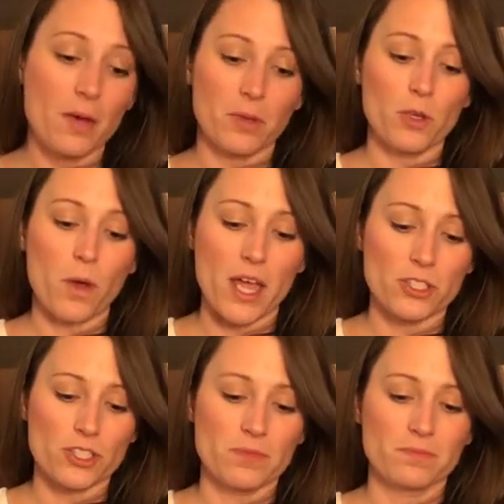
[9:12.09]
But you
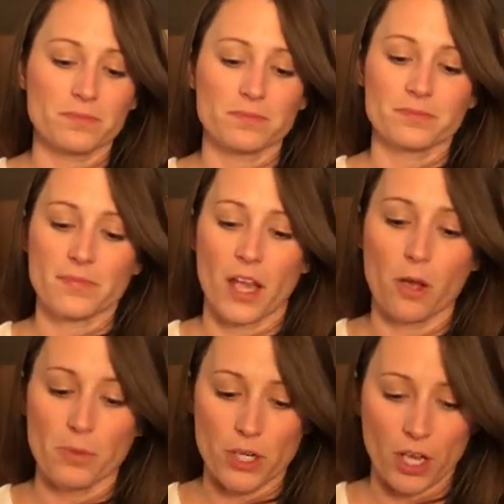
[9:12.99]
watch,
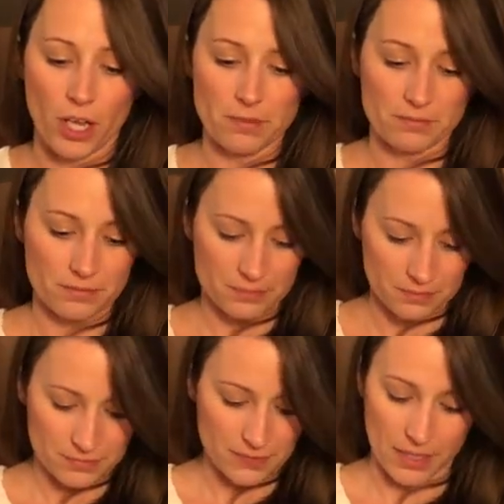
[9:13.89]
I'll put it on
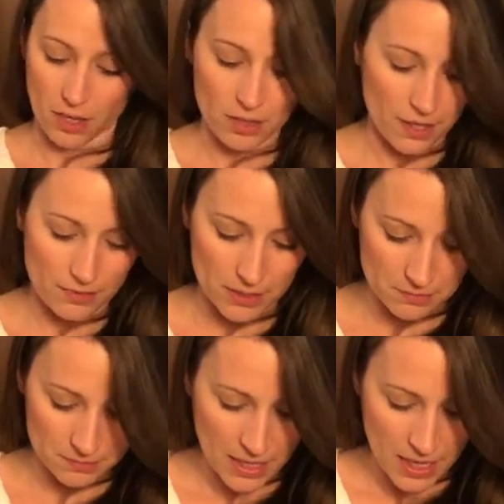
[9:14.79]
and I'll love
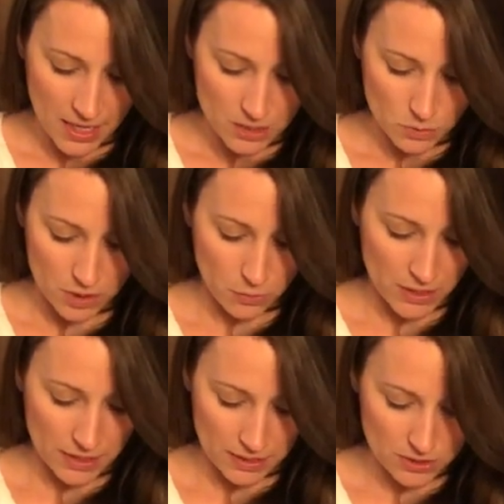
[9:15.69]
it. It's really
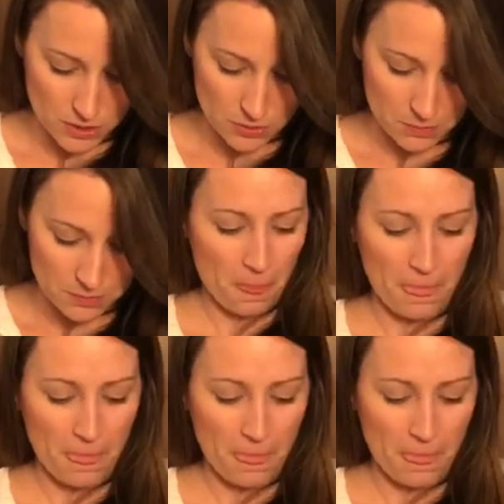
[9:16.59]
wrinkly too.